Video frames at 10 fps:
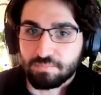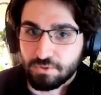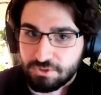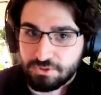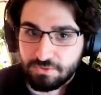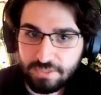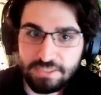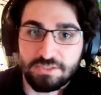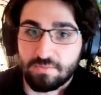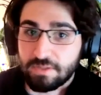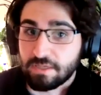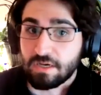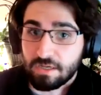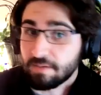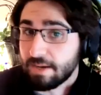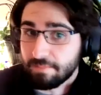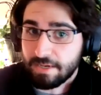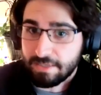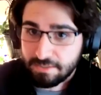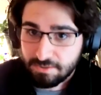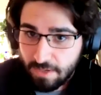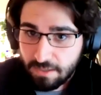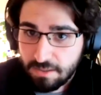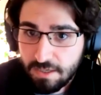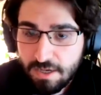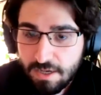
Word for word: pursue this with like a good amount of money as well